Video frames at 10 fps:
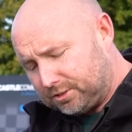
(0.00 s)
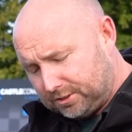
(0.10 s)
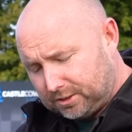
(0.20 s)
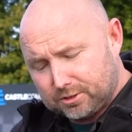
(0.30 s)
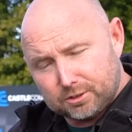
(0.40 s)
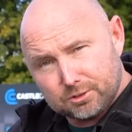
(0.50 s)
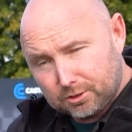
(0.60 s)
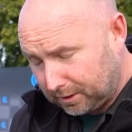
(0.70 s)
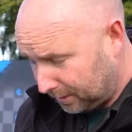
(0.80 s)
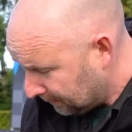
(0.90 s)
See, there's actually a
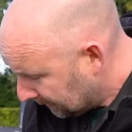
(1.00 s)
socket there.